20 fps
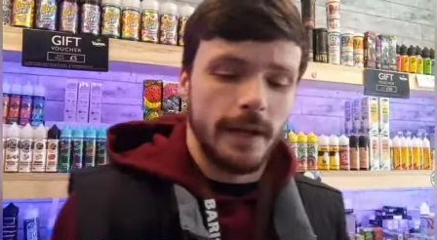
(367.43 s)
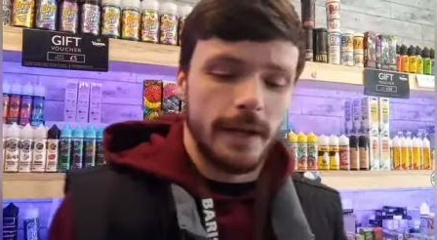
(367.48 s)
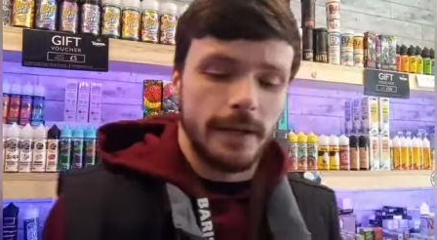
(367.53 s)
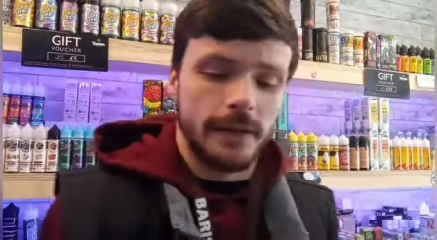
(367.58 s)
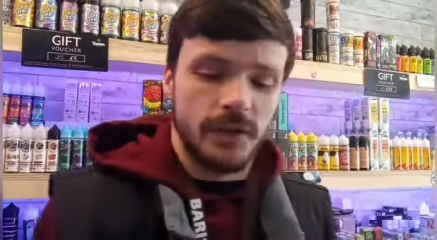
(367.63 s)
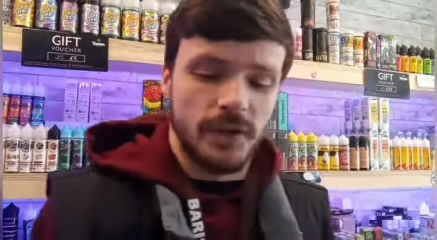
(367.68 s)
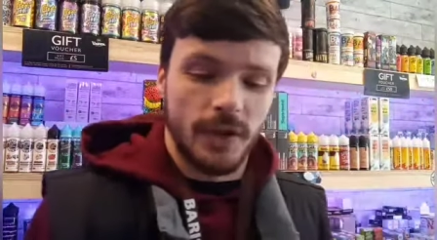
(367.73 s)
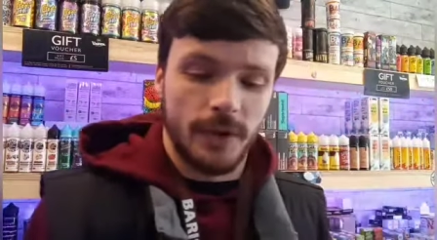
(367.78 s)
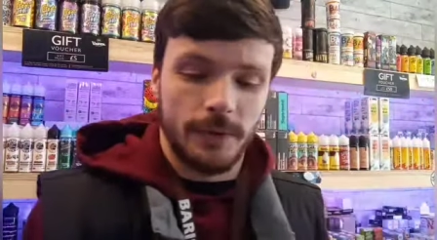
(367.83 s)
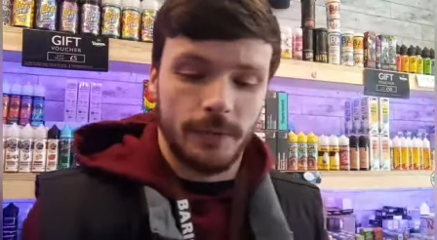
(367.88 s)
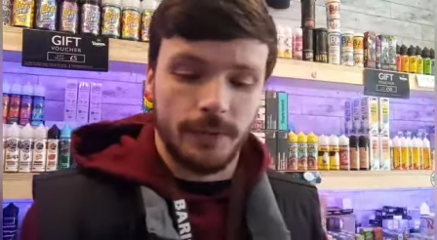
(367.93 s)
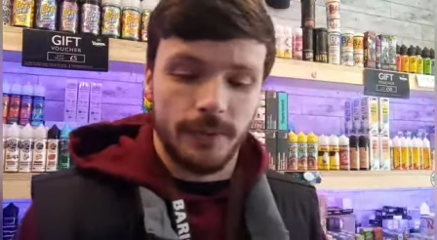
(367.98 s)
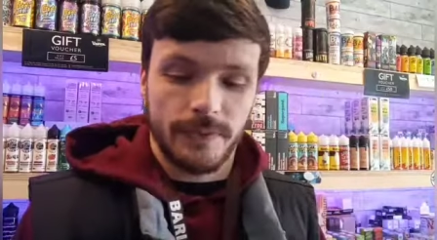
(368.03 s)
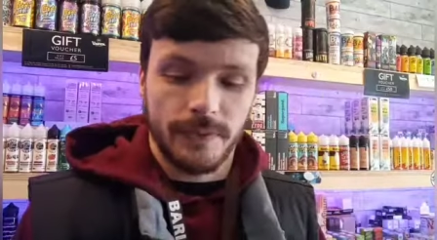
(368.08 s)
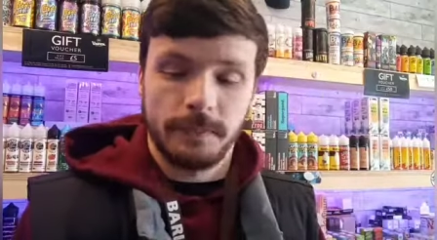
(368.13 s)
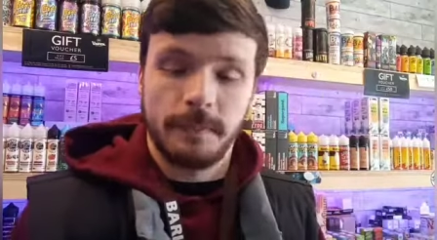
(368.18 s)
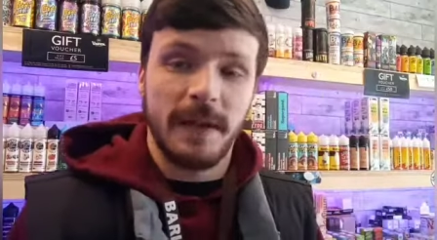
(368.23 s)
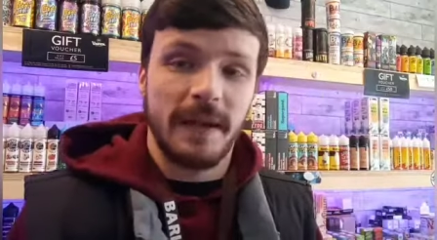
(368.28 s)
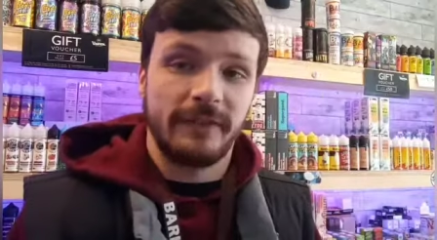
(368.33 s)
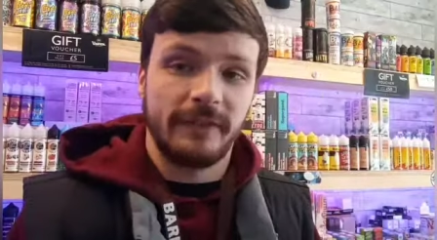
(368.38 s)
So
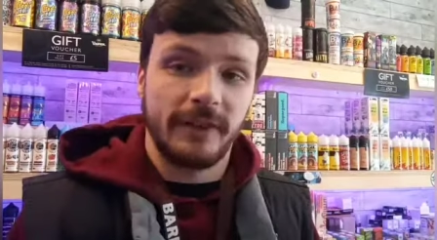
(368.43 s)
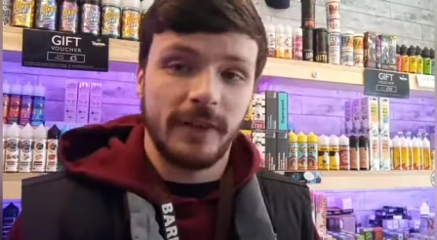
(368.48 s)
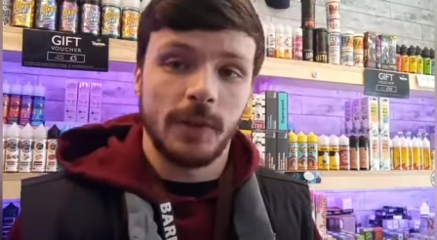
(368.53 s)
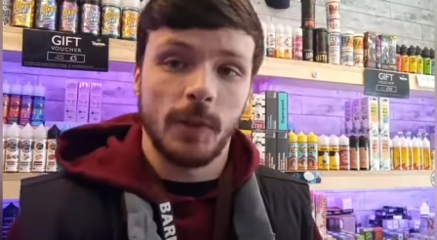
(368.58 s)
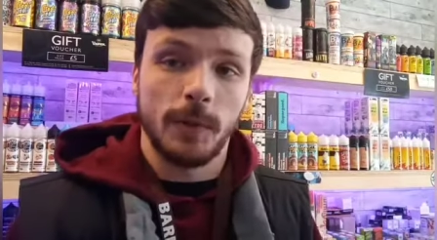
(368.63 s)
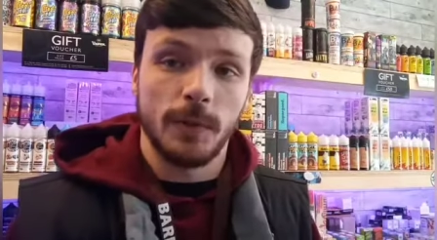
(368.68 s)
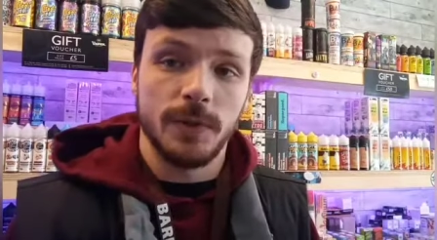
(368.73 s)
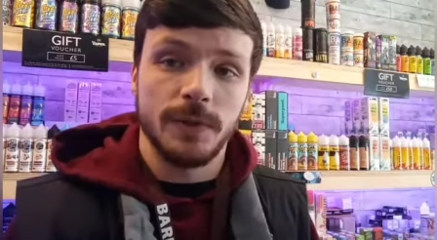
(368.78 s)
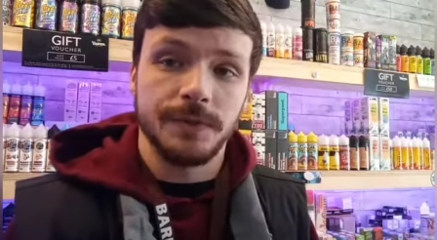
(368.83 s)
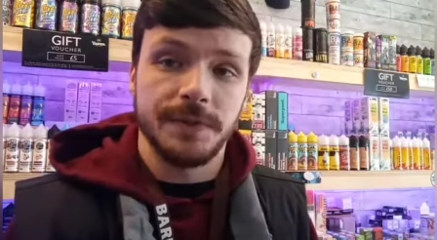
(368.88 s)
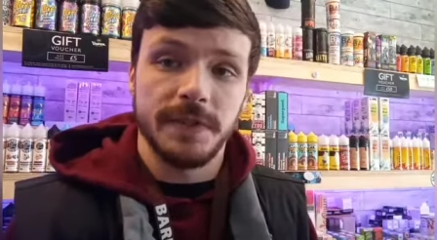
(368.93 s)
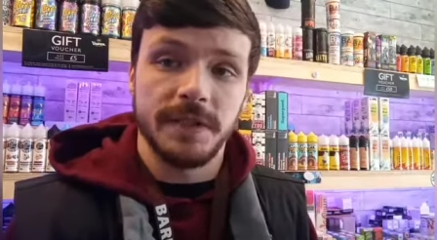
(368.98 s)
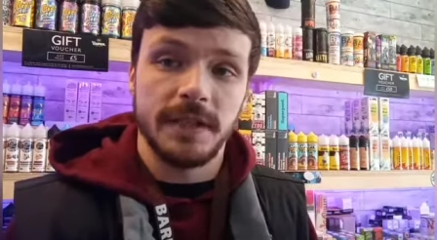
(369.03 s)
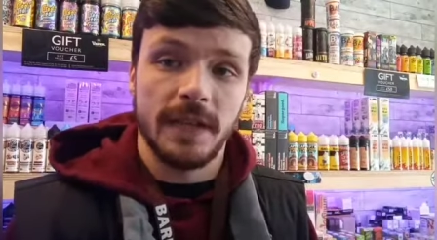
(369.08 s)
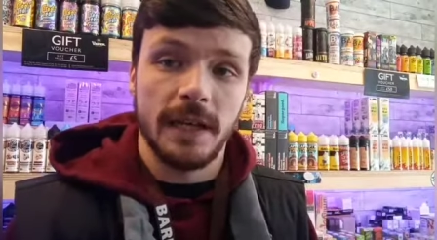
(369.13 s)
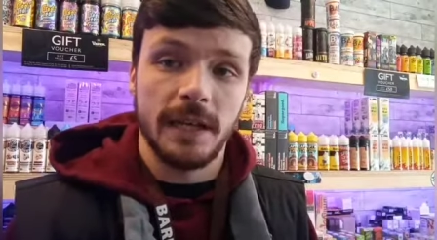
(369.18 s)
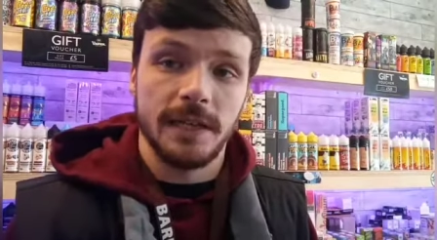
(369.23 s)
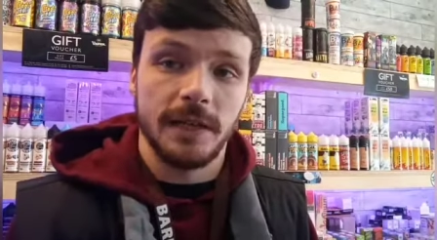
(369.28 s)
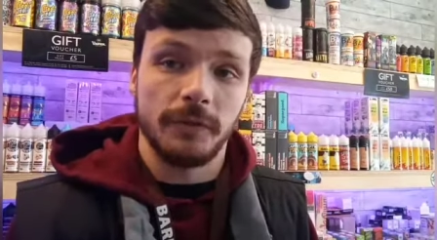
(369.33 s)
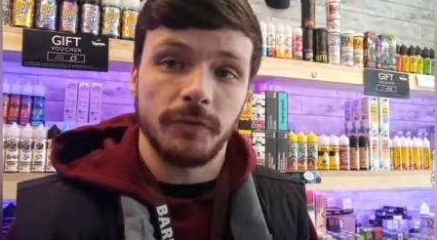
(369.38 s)
perfect opportunity to
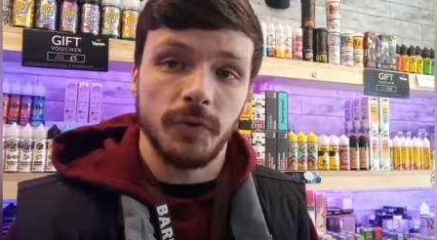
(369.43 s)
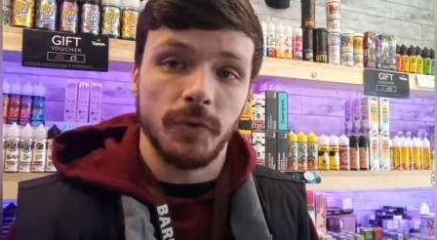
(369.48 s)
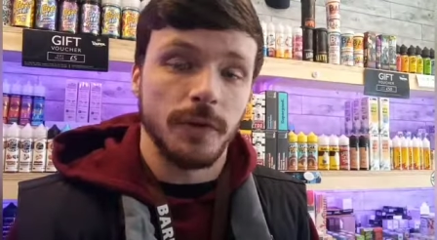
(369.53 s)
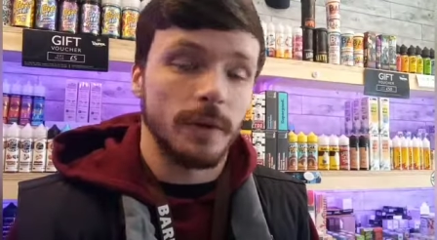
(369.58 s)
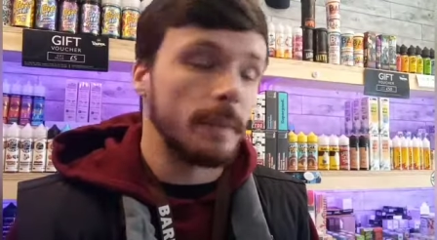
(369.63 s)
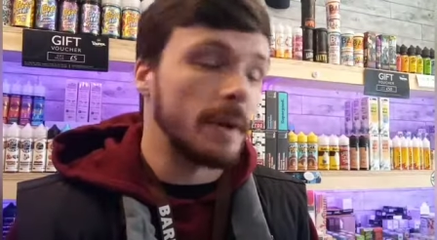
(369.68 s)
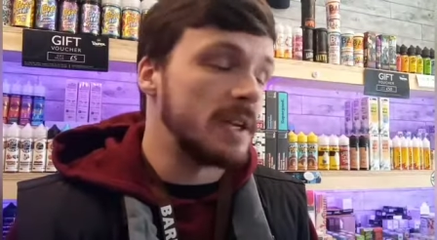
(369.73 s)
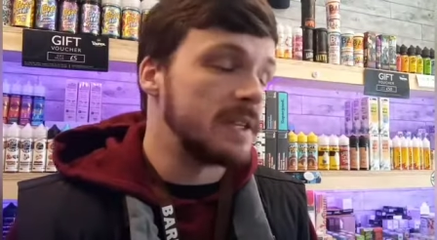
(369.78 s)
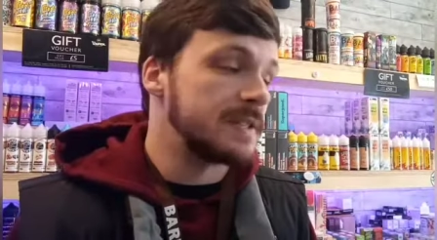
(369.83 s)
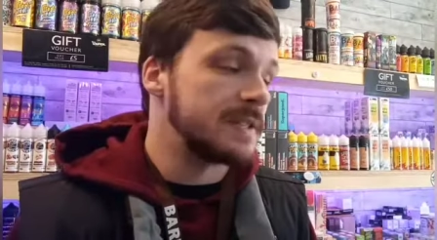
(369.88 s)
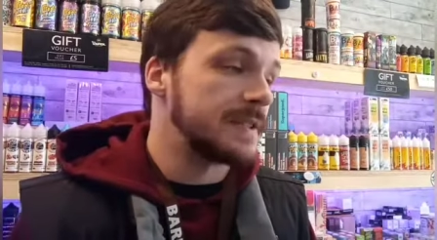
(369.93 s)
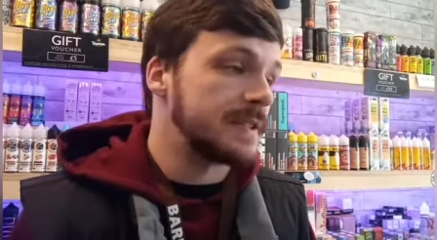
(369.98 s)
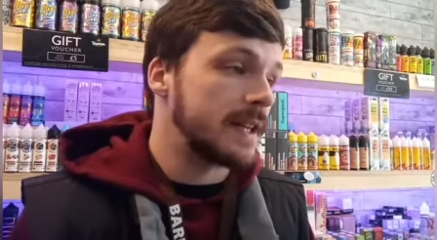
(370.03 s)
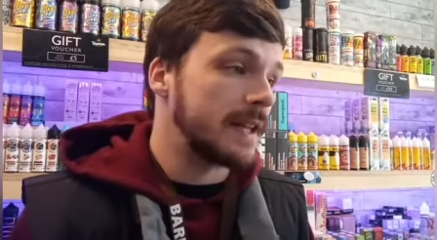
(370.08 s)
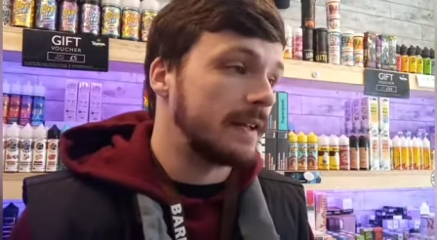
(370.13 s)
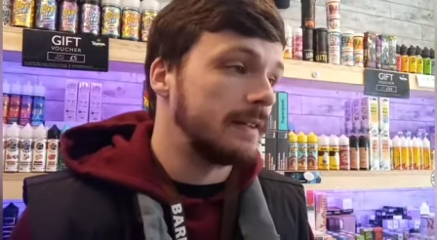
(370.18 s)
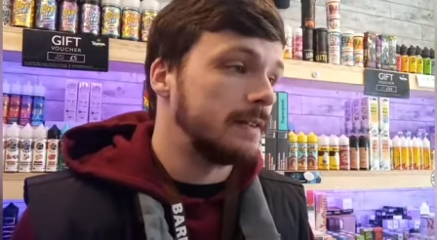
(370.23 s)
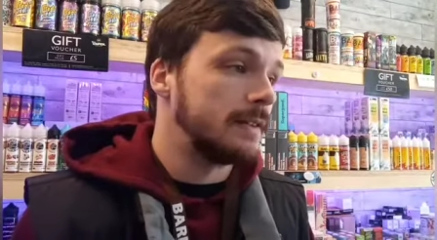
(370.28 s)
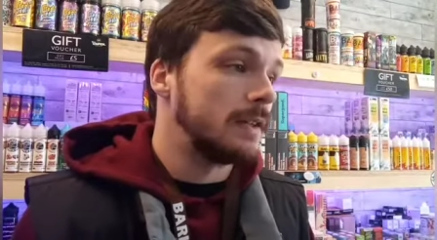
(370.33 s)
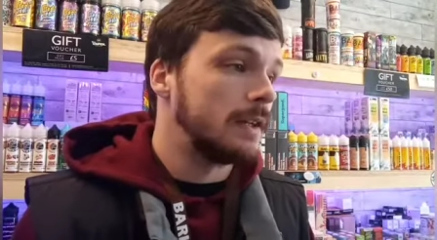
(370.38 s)
get yourself something amazing
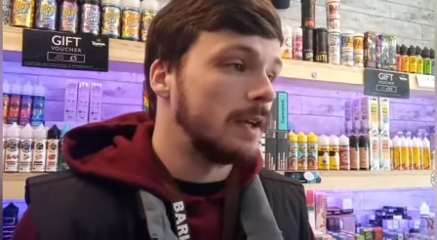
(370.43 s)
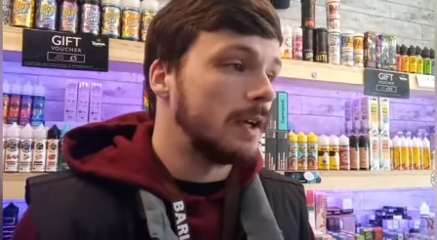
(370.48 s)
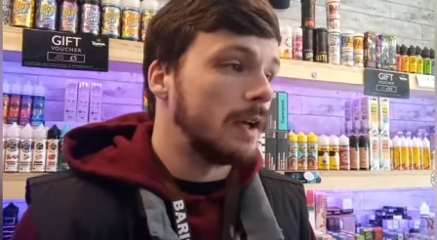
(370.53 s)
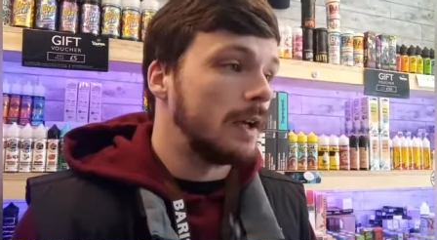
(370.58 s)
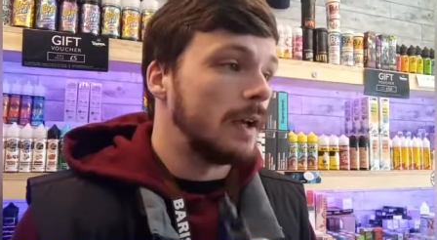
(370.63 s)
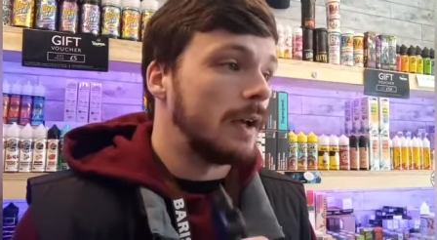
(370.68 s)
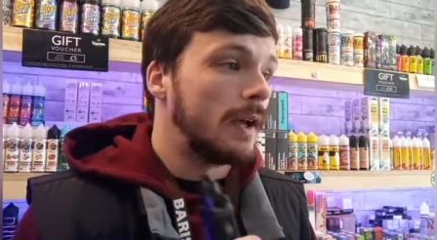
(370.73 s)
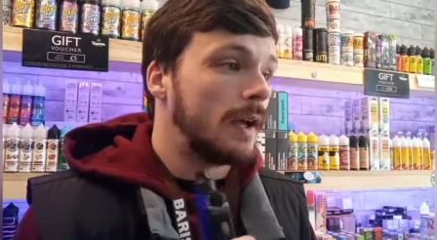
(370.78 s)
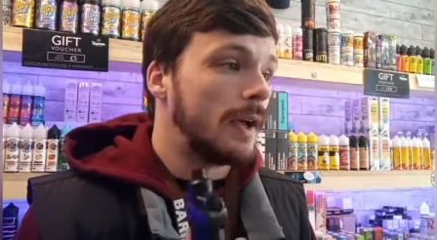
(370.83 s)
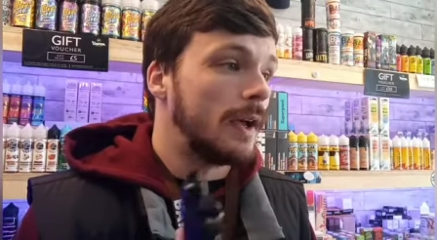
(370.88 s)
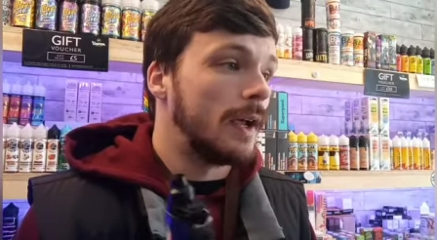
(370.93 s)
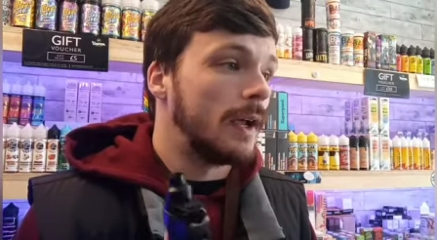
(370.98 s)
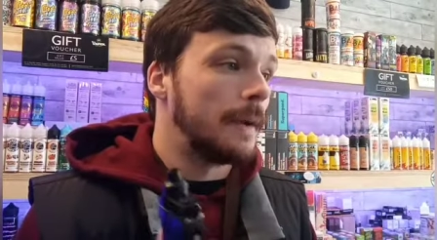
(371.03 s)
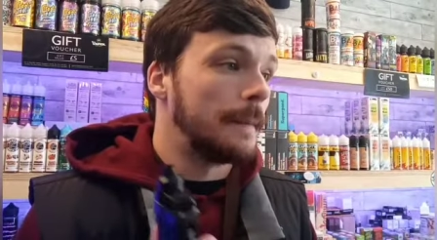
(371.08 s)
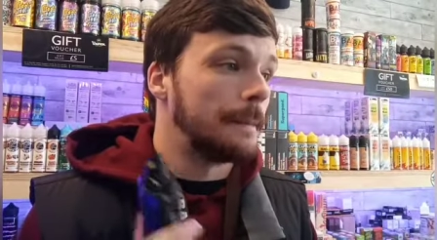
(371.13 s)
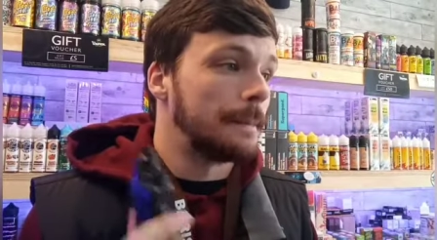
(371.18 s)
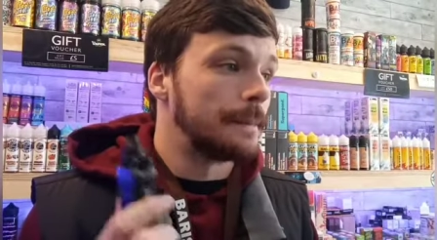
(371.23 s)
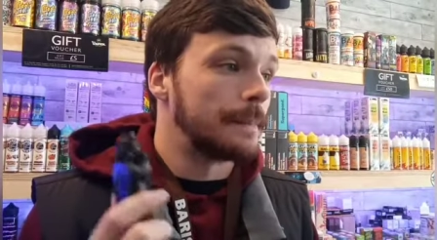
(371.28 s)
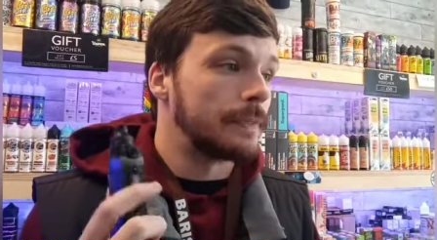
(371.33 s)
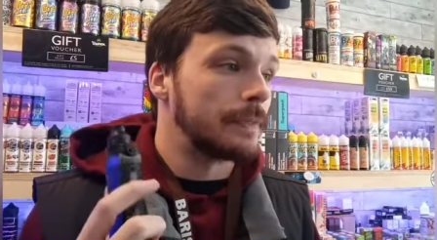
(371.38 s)
today.
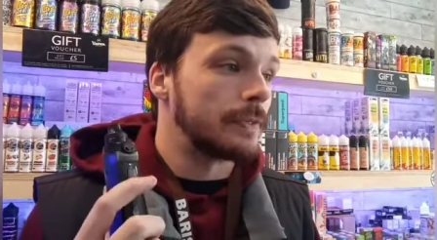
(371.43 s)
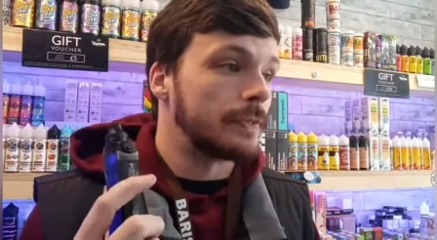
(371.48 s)
Um,